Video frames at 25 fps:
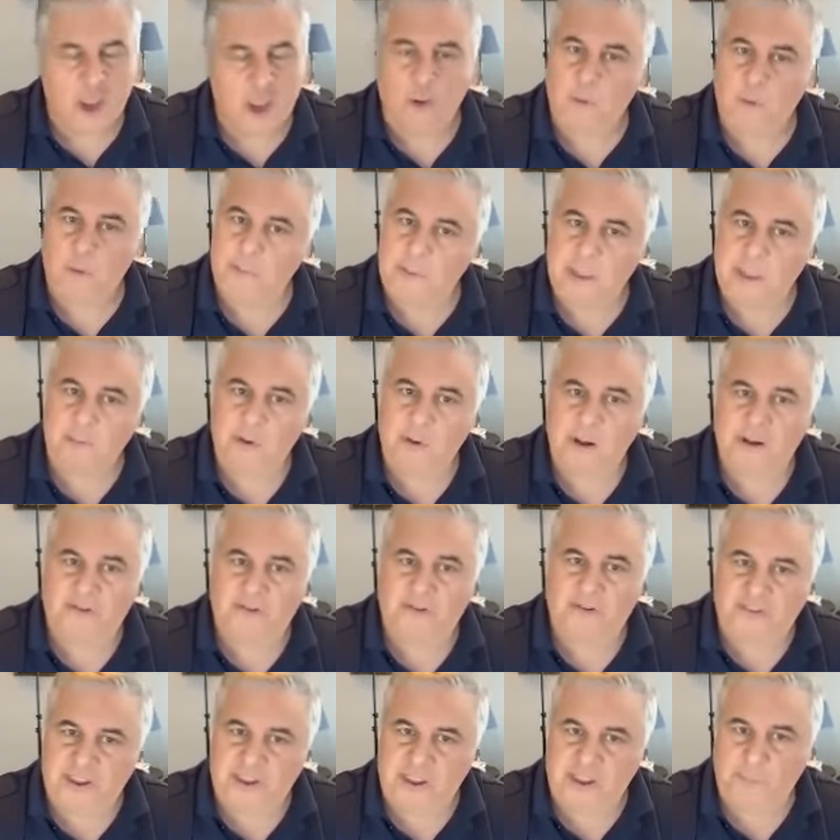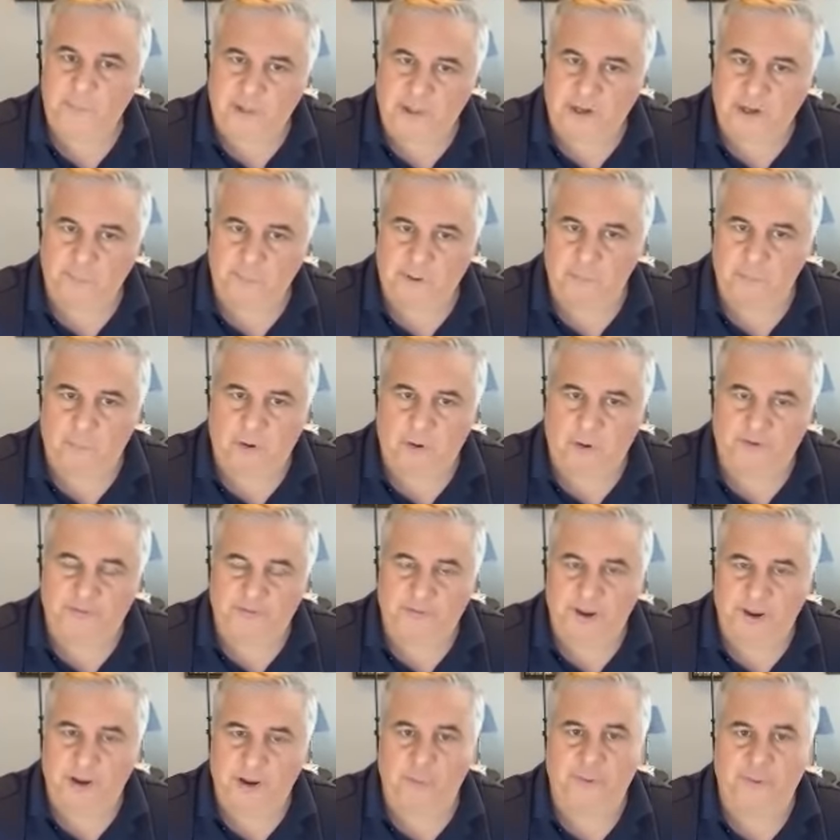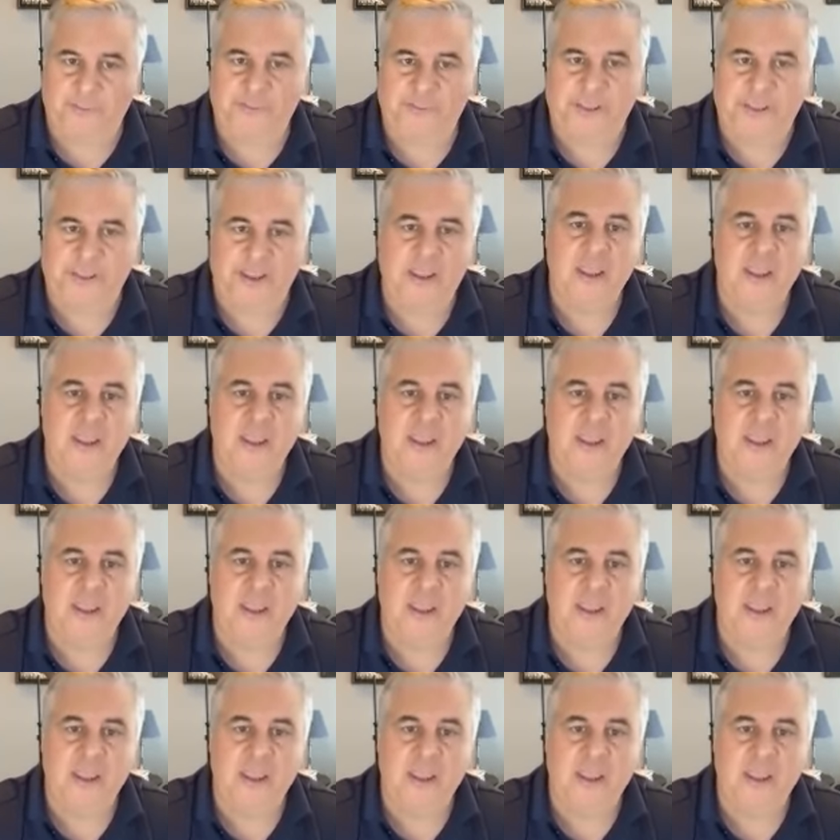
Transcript: we may want to see them a little bit more frequently.